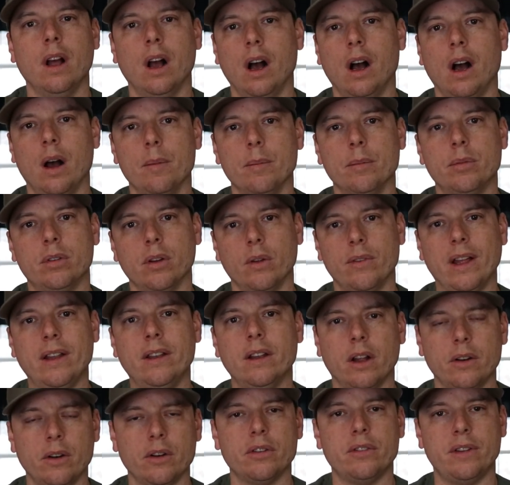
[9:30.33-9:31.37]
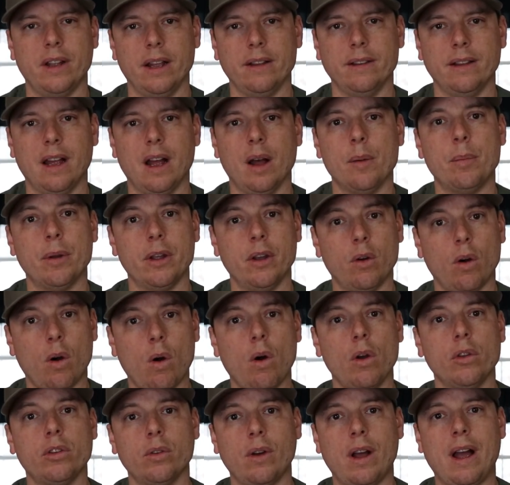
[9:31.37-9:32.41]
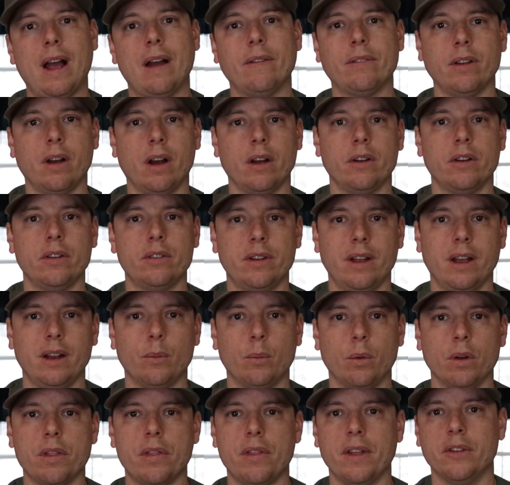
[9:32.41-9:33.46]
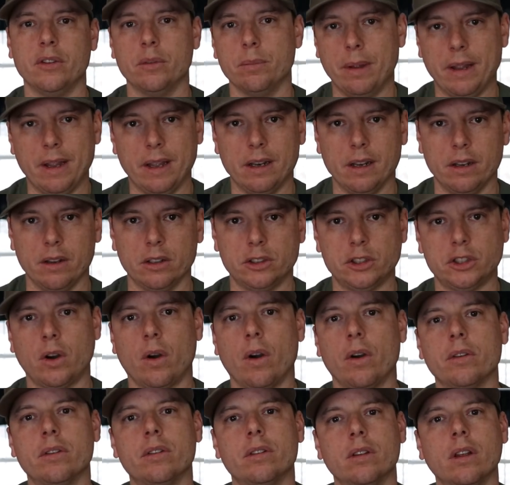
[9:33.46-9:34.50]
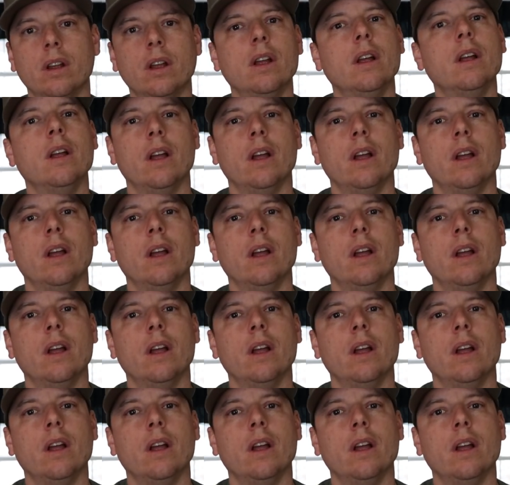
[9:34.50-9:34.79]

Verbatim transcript: Um, so they understand that. But you also have to understand what things mean in the charts